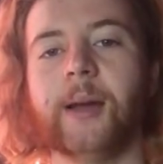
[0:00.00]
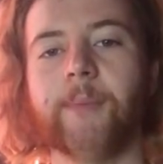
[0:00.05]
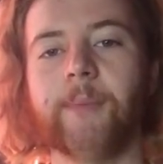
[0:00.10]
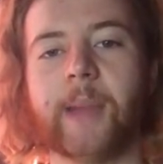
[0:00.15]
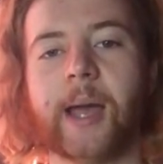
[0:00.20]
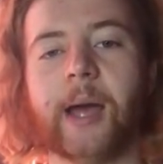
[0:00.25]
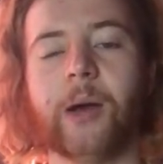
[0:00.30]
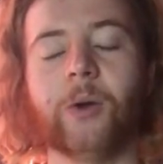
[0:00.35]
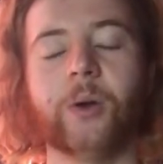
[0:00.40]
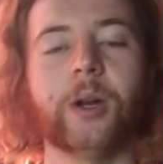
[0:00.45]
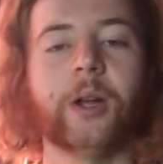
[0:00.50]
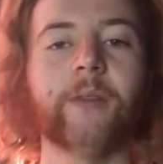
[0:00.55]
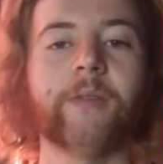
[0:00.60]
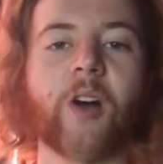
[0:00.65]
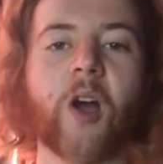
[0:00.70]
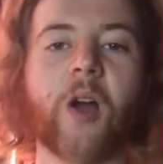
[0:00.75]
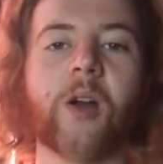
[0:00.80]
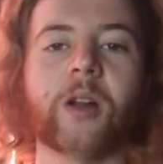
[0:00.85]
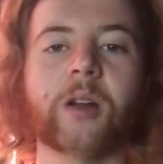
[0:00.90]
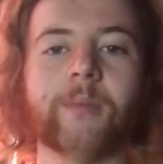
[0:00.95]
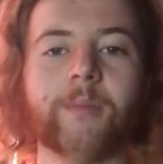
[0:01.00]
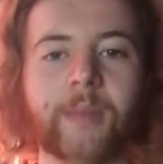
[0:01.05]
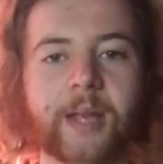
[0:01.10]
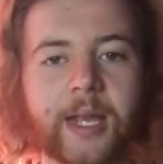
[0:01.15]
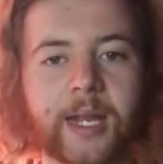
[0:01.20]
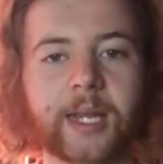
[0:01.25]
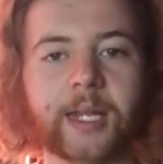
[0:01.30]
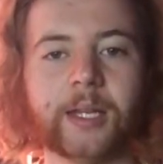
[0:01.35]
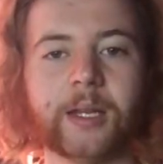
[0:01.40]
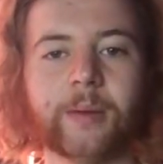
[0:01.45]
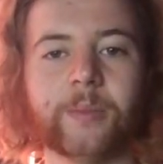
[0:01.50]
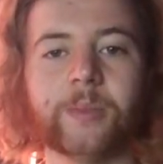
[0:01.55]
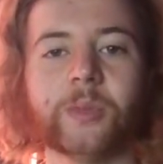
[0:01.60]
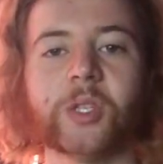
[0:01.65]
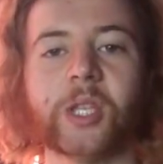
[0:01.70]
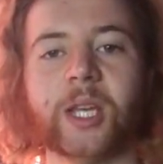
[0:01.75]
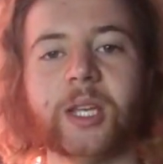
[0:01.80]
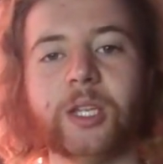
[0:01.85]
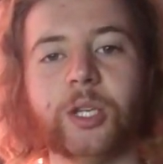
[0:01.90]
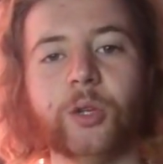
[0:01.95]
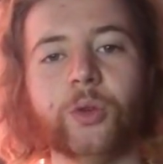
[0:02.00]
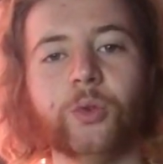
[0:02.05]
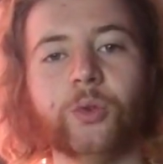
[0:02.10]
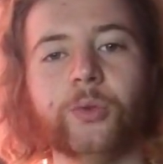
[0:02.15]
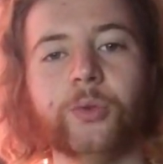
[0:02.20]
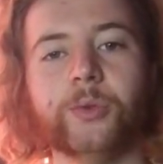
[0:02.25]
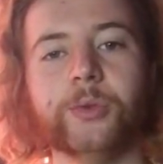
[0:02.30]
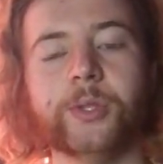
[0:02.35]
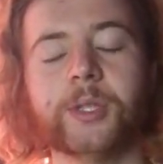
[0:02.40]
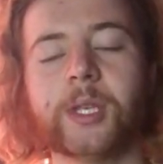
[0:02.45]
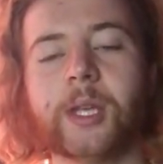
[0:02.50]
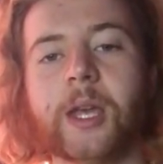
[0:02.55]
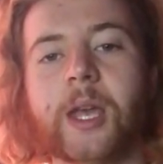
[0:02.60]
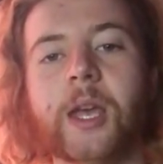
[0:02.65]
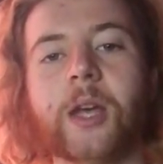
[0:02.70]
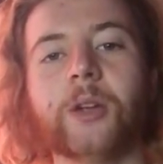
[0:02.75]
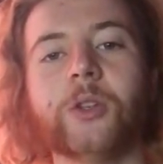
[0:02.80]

amount of art mediums they use